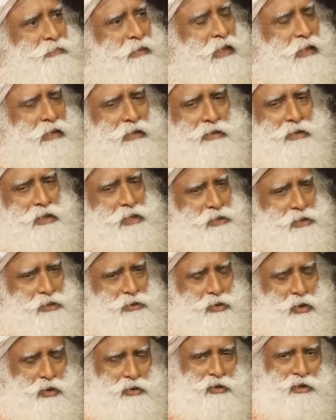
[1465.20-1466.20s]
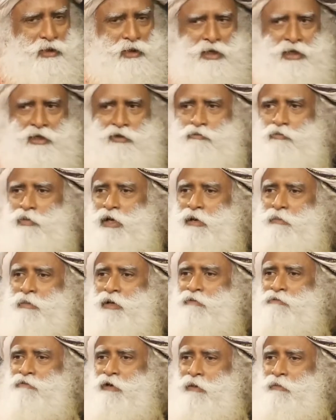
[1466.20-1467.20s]
This is not thinking of
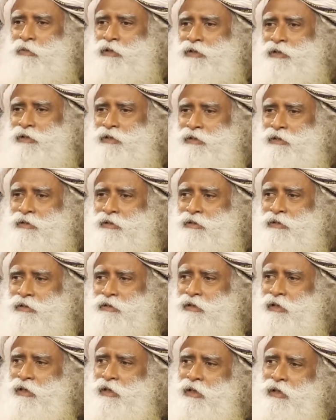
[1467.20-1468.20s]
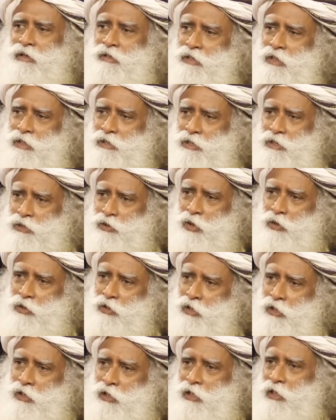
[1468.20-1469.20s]
becoming famous. This is not
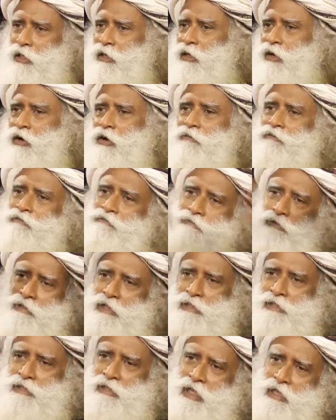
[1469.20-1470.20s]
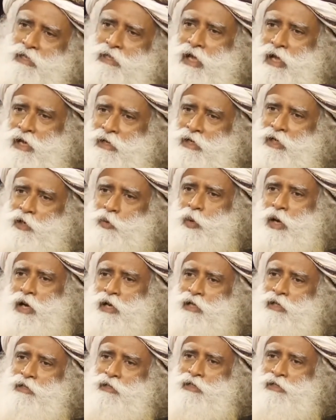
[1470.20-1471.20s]
thinking of this and that,
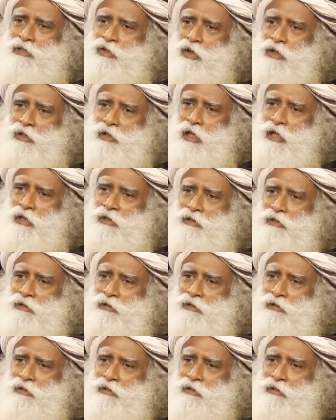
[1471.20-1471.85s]
acquiring this or that.